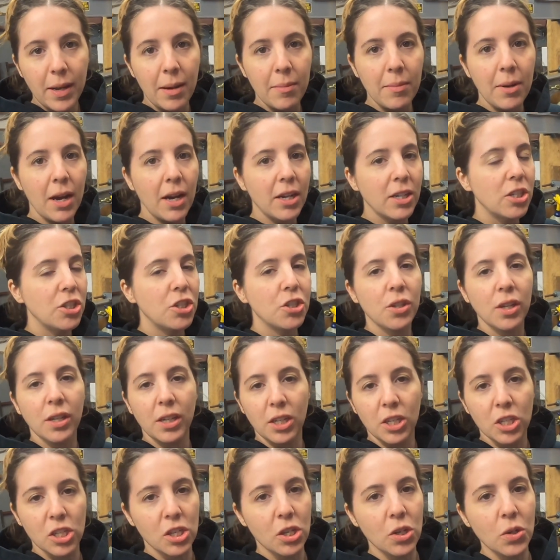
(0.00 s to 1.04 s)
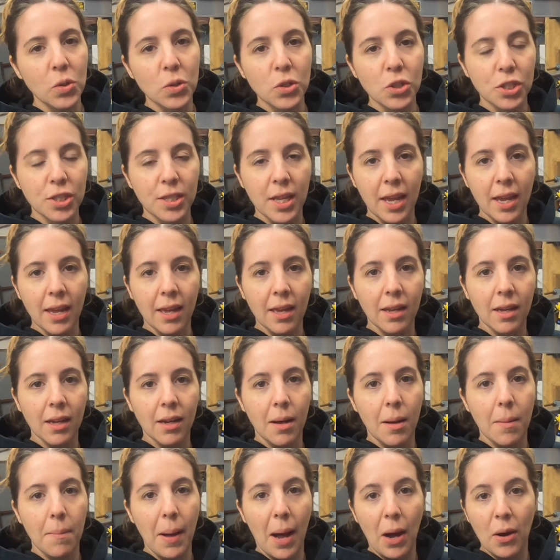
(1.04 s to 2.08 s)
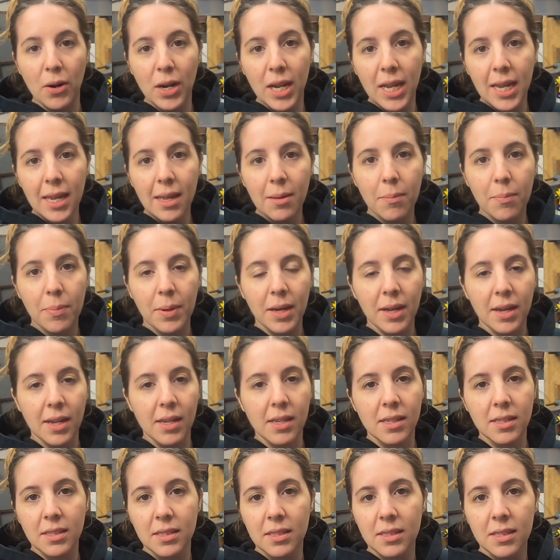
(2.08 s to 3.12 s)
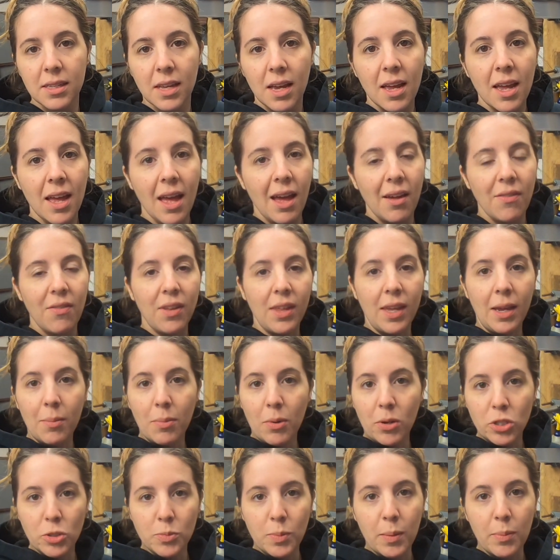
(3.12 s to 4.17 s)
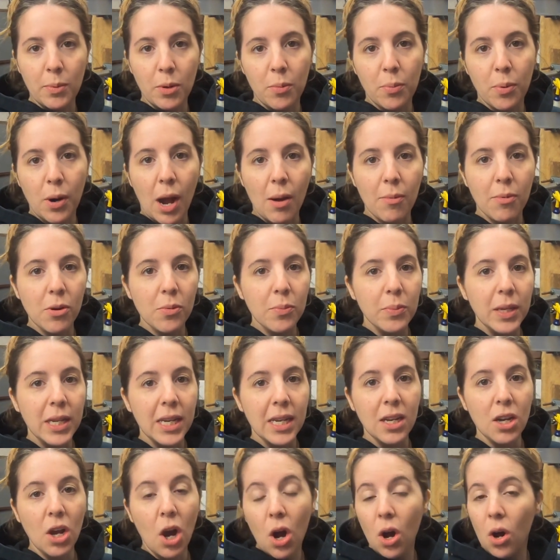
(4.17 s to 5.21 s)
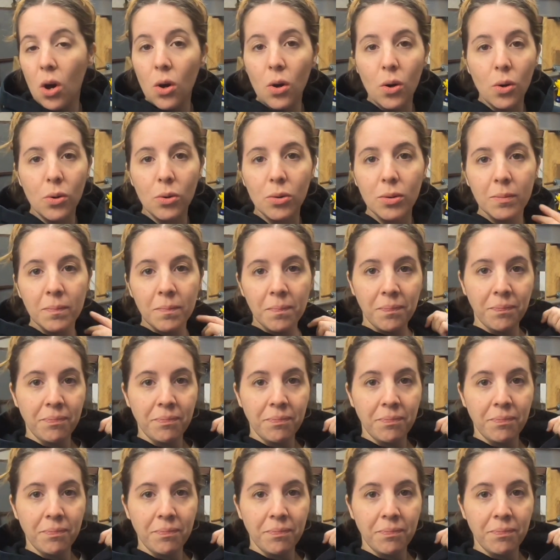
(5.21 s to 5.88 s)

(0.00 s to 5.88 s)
I'm not going to do like a huge thing about it because I feel like most people probably know